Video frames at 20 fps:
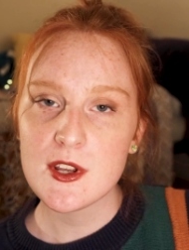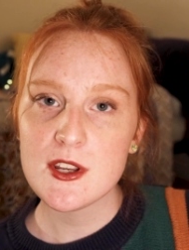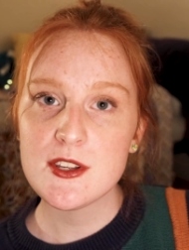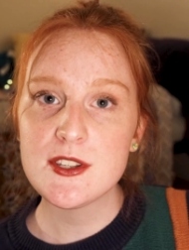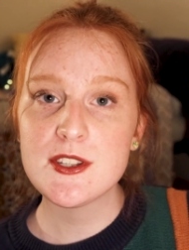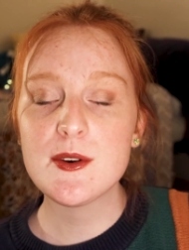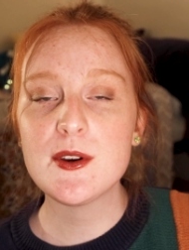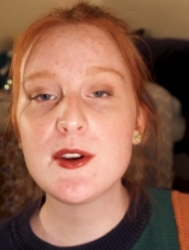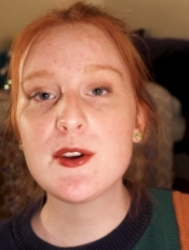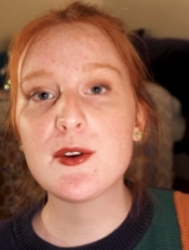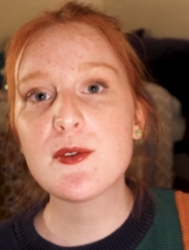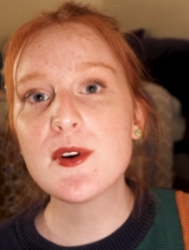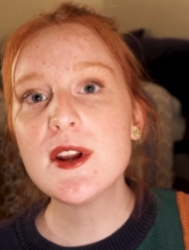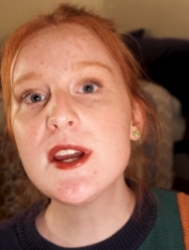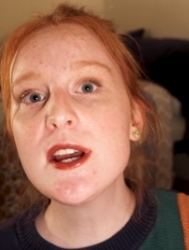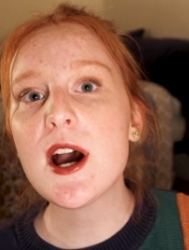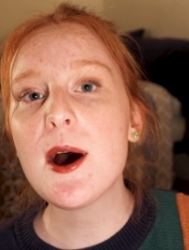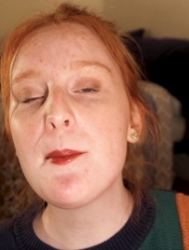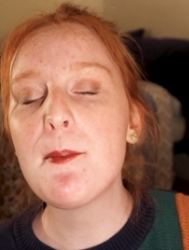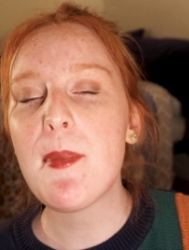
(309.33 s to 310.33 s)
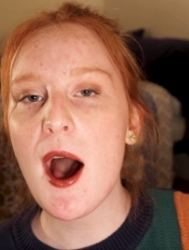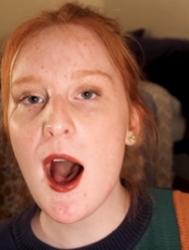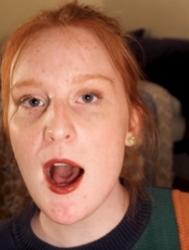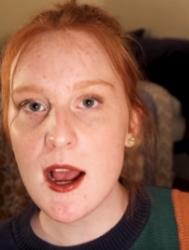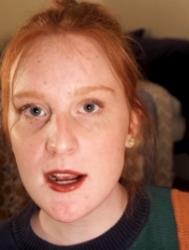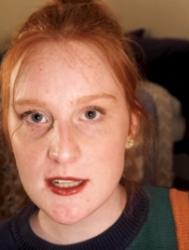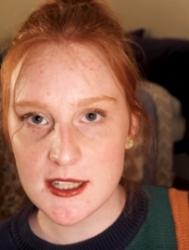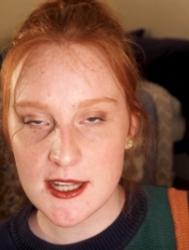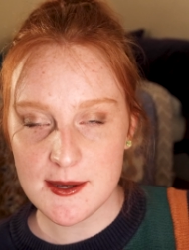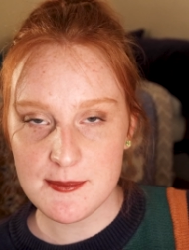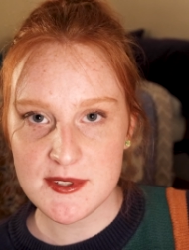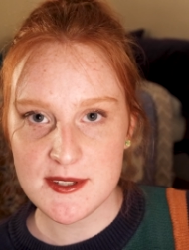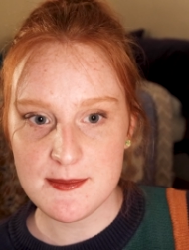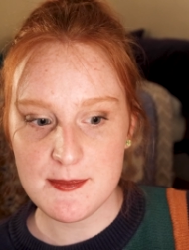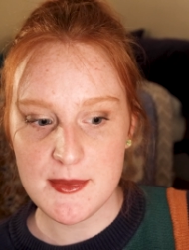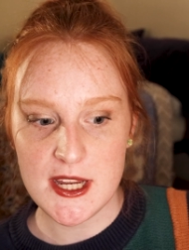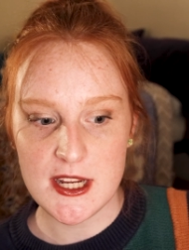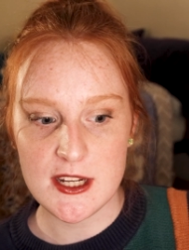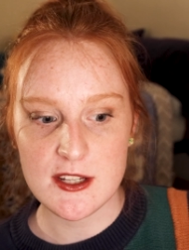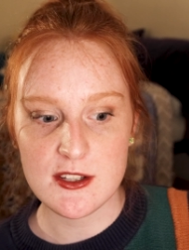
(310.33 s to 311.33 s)
So in Greek, apocalypse
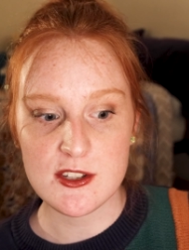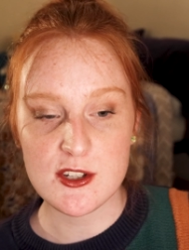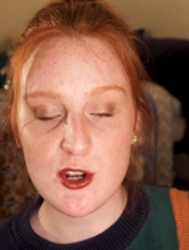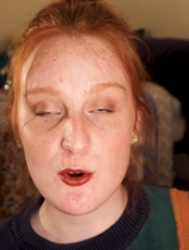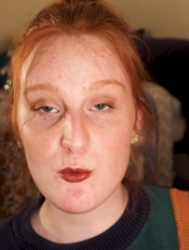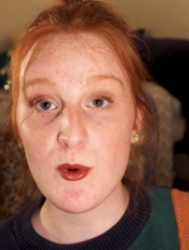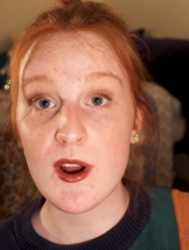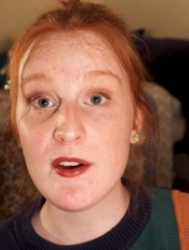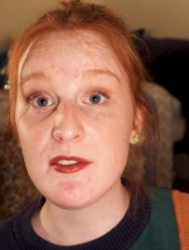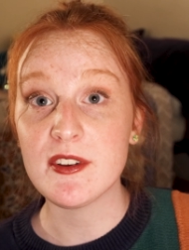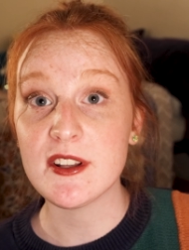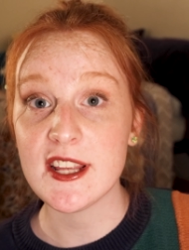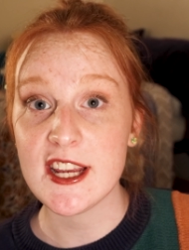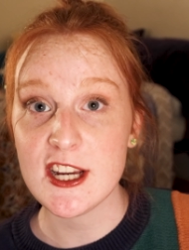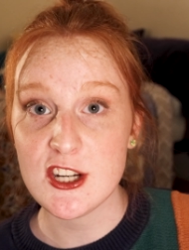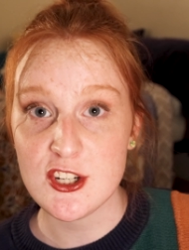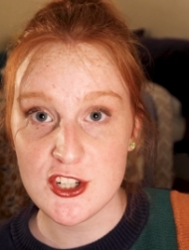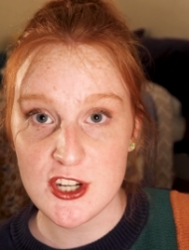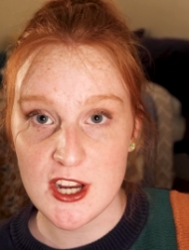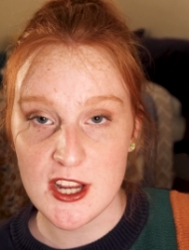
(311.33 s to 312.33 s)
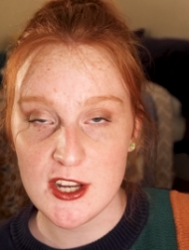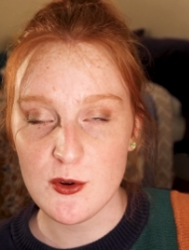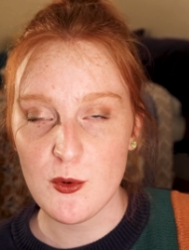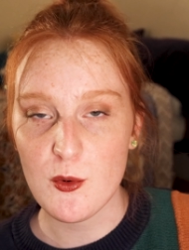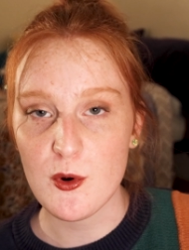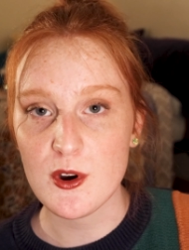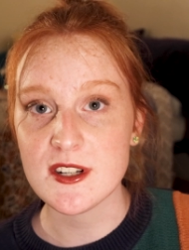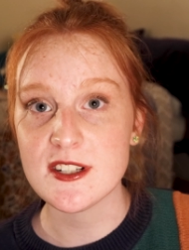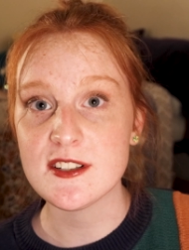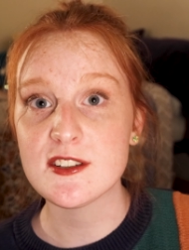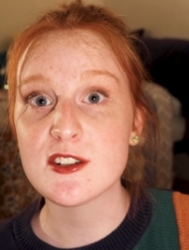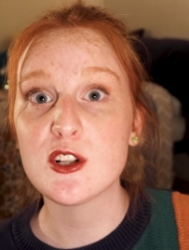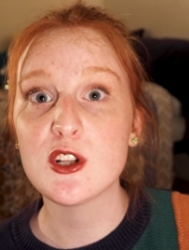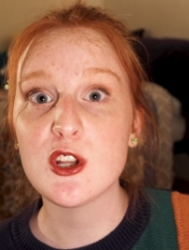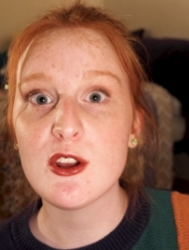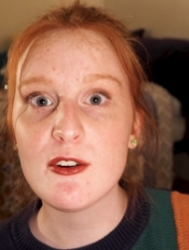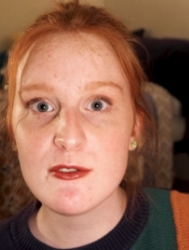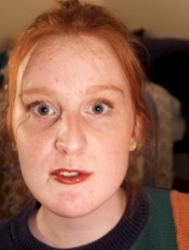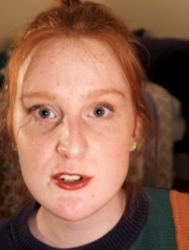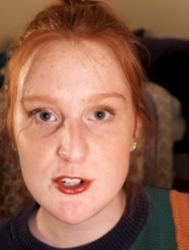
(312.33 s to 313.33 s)
means revelation or
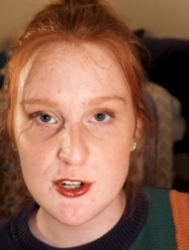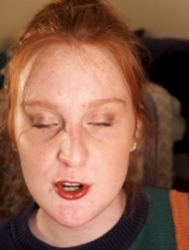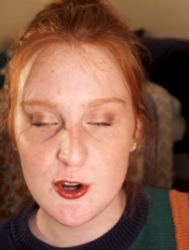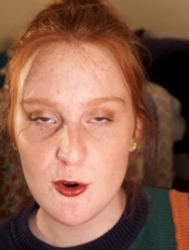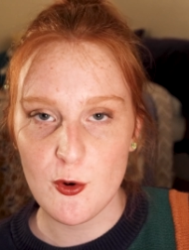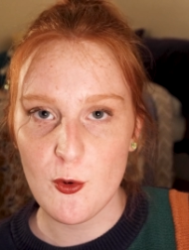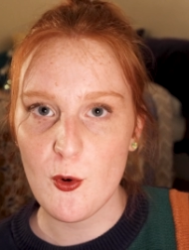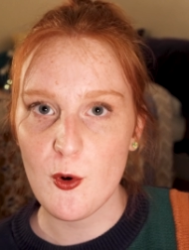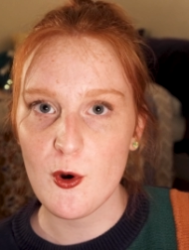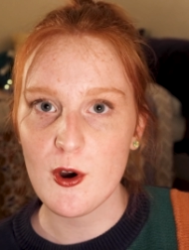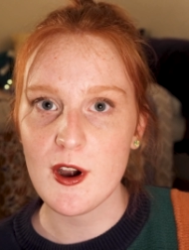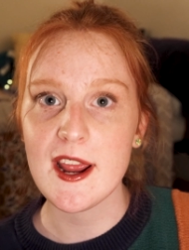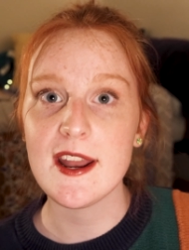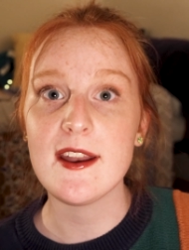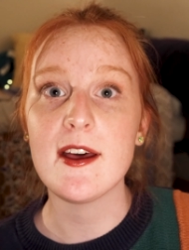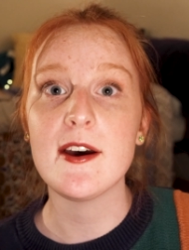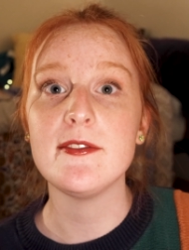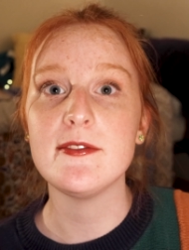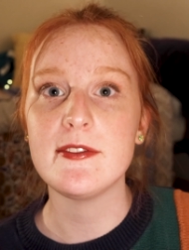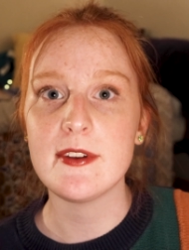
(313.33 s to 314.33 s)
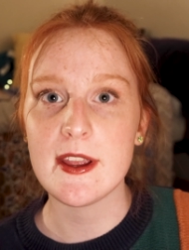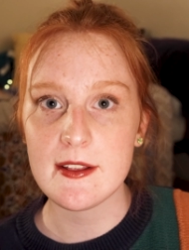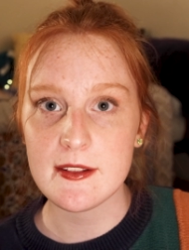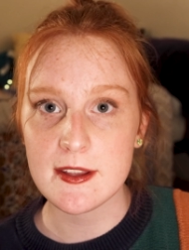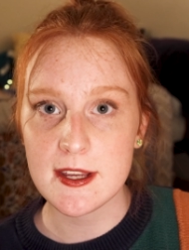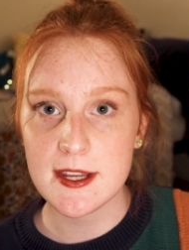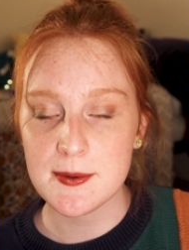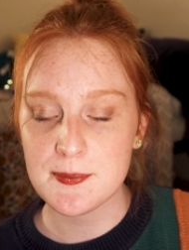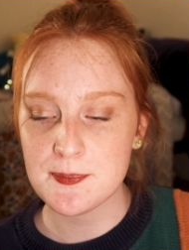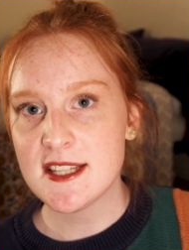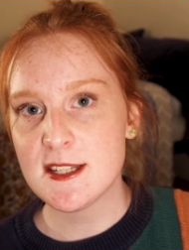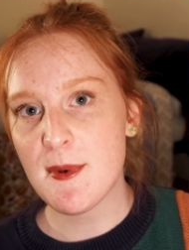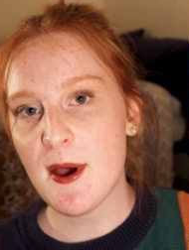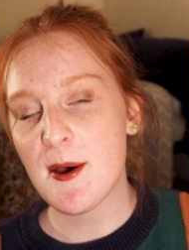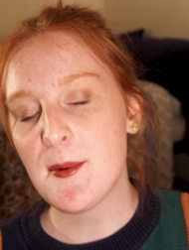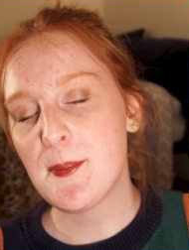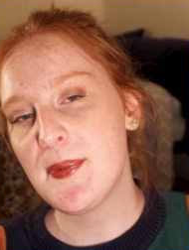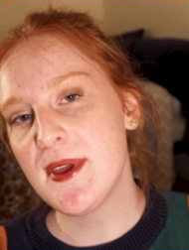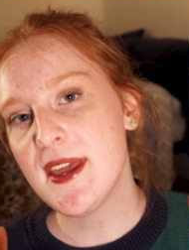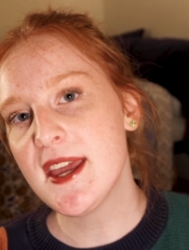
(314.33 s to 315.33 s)
disclosure or an unveiling. It's
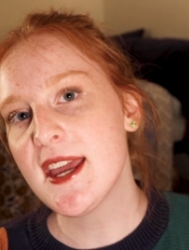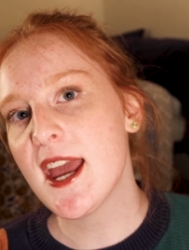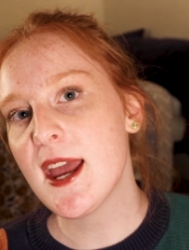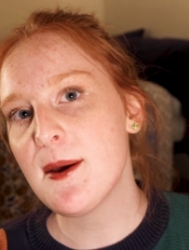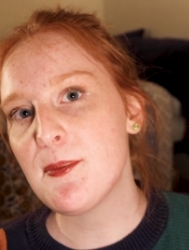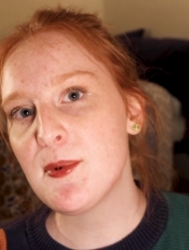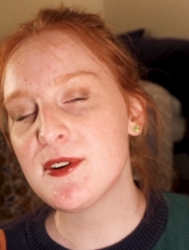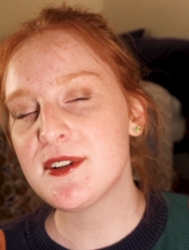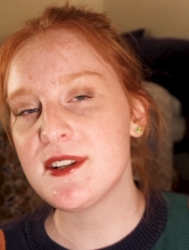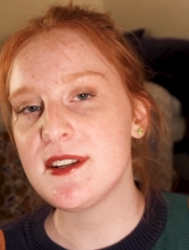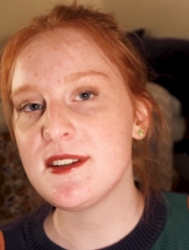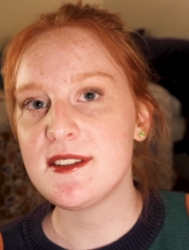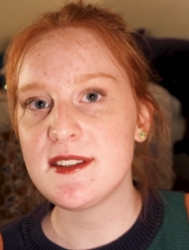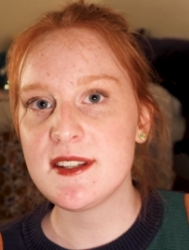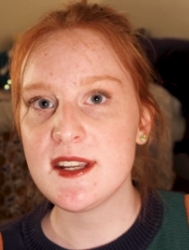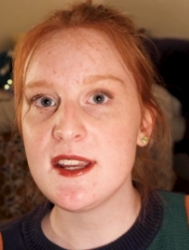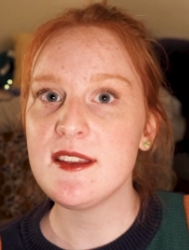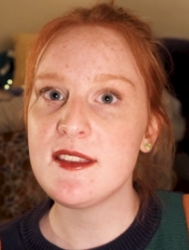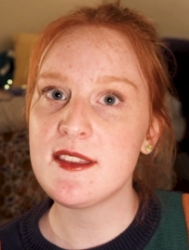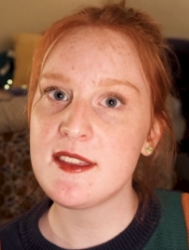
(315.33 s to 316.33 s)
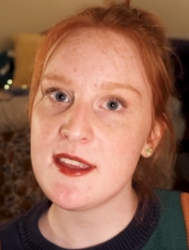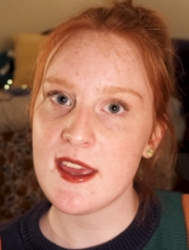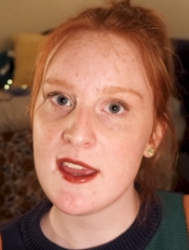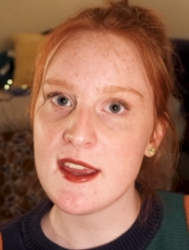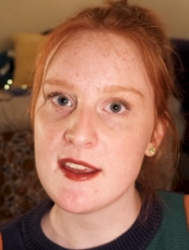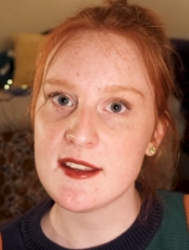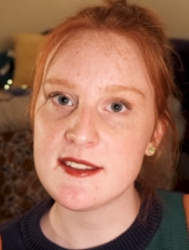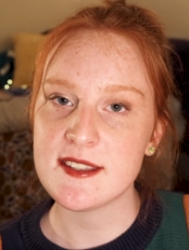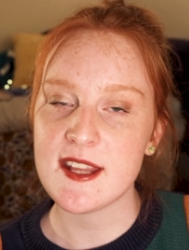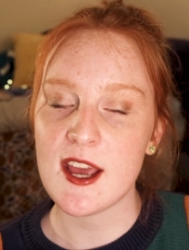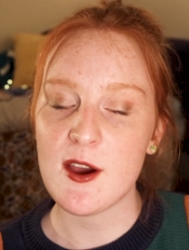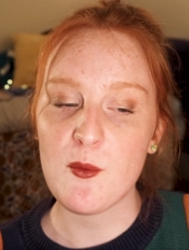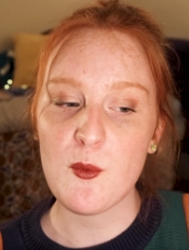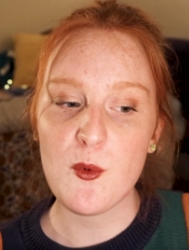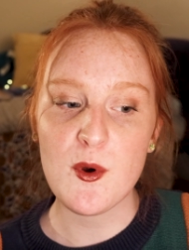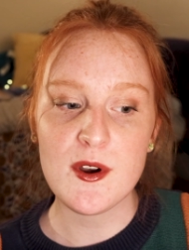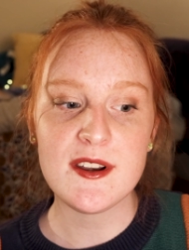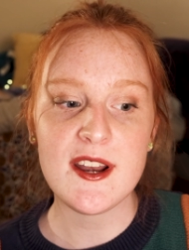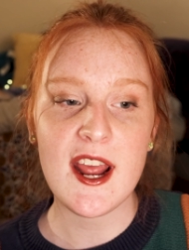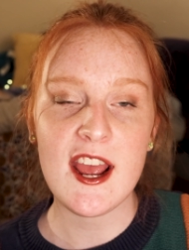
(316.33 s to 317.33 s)
about being able to see things that
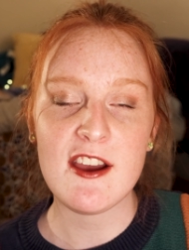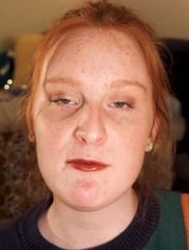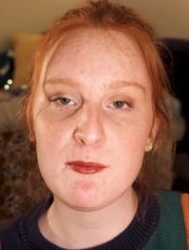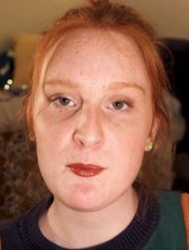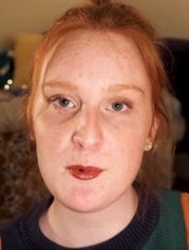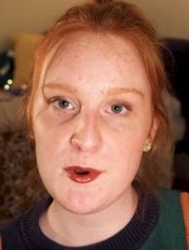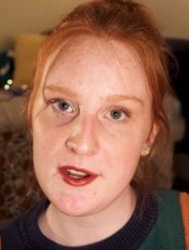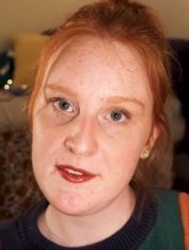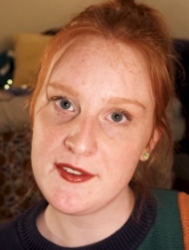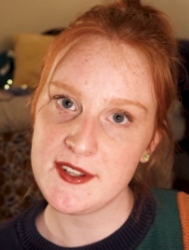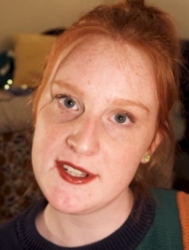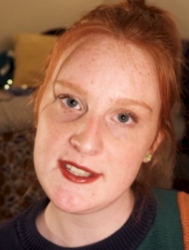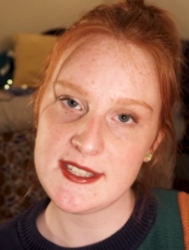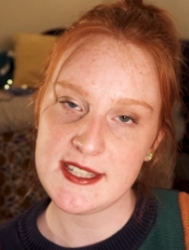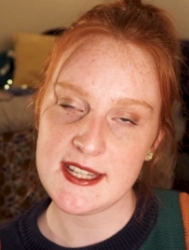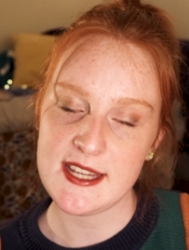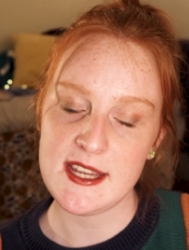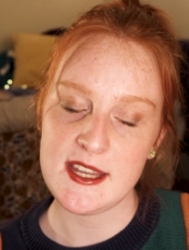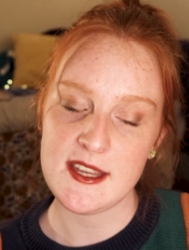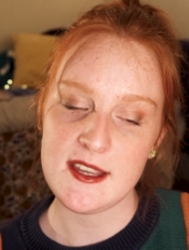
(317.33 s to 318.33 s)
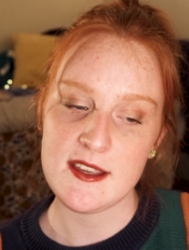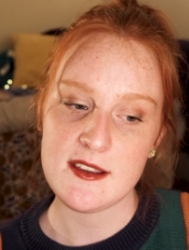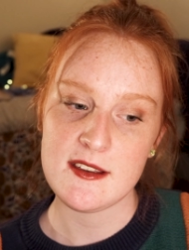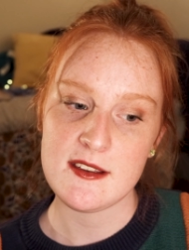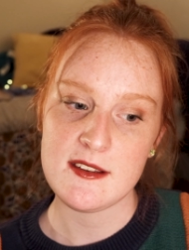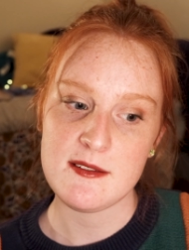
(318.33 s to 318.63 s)
wouldn't have previously